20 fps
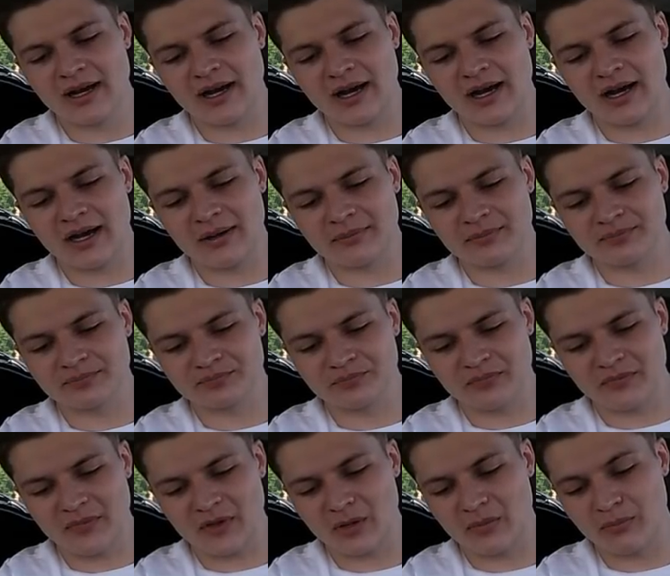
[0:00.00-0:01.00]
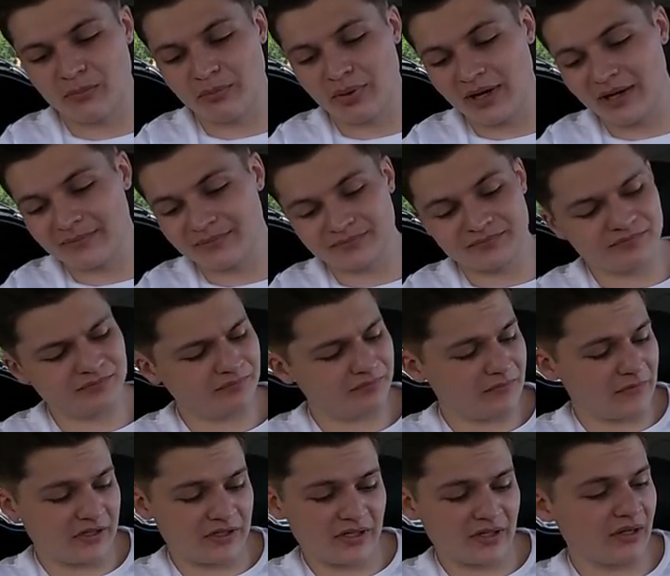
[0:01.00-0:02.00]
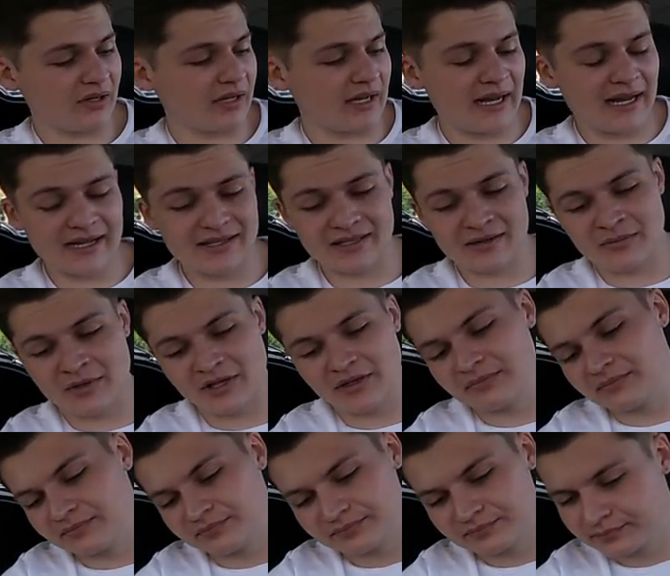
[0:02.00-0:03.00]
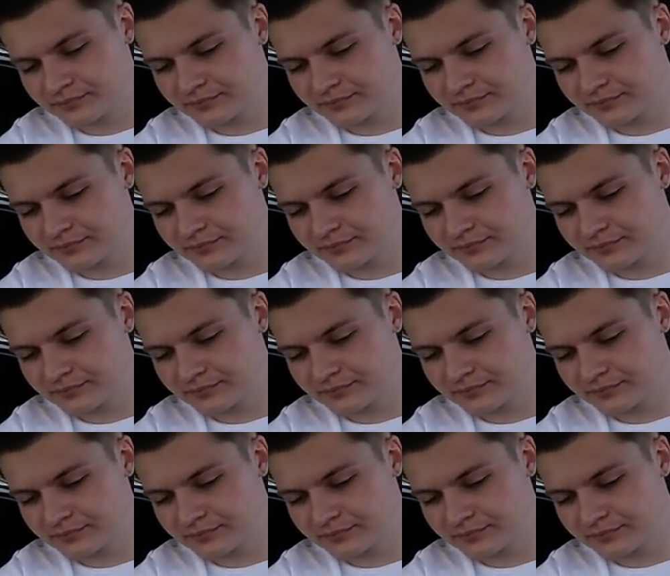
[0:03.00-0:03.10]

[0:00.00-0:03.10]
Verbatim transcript: Um, but still, guys, I mean,